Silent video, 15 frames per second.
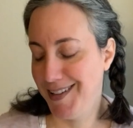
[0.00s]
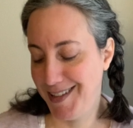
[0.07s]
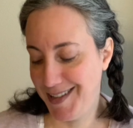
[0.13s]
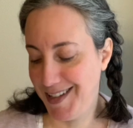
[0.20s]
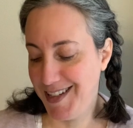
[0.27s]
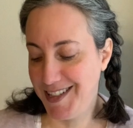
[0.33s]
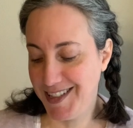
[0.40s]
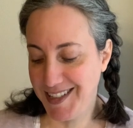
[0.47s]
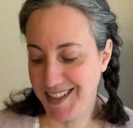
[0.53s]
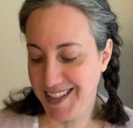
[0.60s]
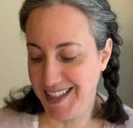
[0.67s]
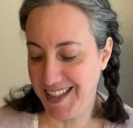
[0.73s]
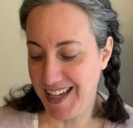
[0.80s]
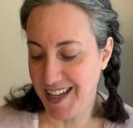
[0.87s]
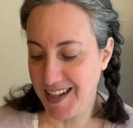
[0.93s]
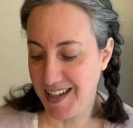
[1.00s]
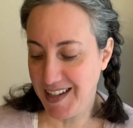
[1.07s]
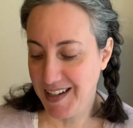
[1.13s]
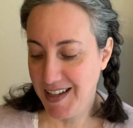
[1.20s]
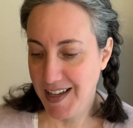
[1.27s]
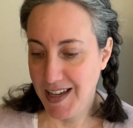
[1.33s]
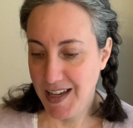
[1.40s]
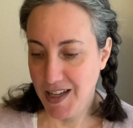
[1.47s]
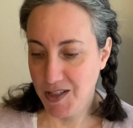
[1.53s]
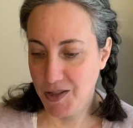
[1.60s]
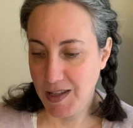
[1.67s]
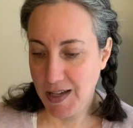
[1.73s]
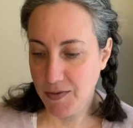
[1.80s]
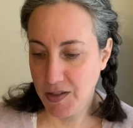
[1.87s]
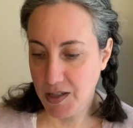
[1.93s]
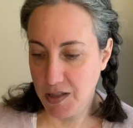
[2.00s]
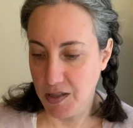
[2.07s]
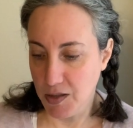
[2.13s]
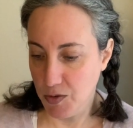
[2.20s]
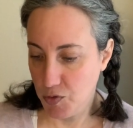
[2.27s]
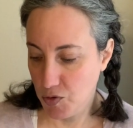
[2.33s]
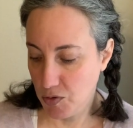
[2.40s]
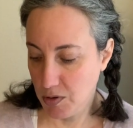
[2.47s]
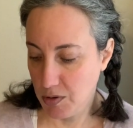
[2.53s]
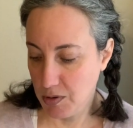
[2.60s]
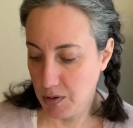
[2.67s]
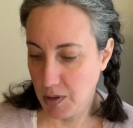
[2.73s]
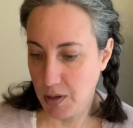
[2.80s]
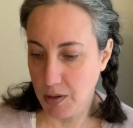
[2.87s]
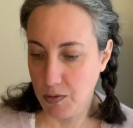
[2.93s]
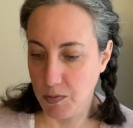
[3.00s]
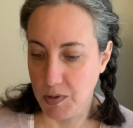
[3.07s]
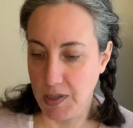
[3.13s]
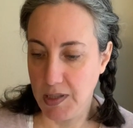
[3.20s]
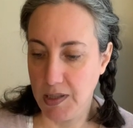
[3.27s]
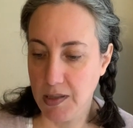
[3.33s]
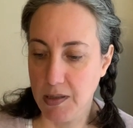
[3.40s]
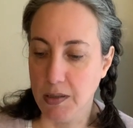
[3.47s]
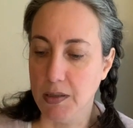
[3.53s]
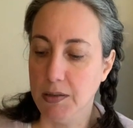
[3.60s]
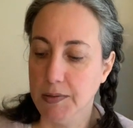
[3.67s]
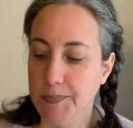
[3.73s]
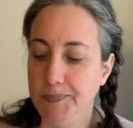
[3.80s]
They just get it. Do they have a good neutral? Oh dear.